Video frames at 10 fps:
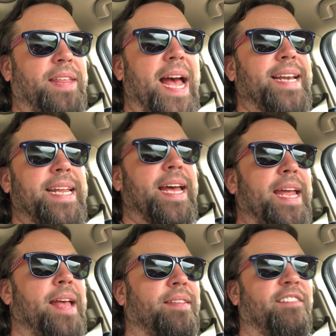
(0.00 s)
idea
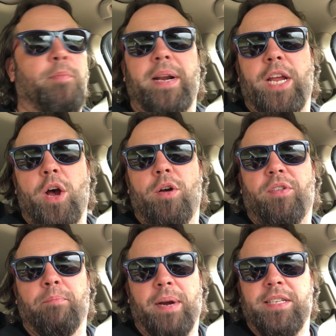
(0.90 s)
is everybody goes
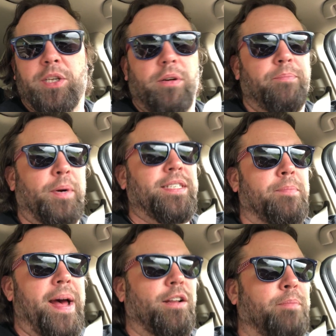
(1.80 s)
and brings a
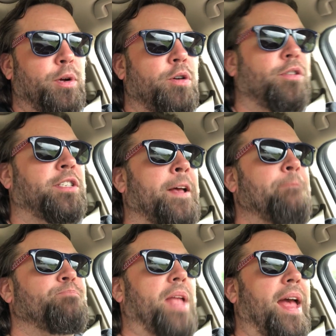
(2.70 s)
bottle of booze,
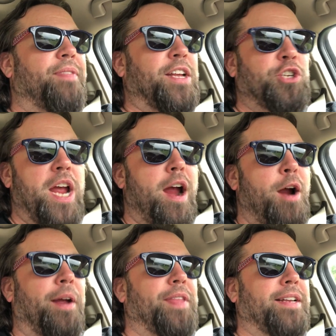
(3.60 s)
and they
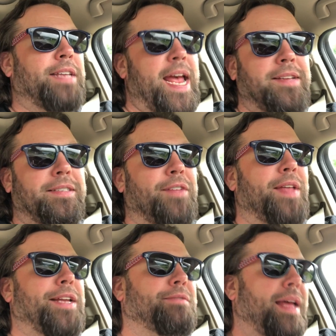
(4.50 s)
share and they taste and they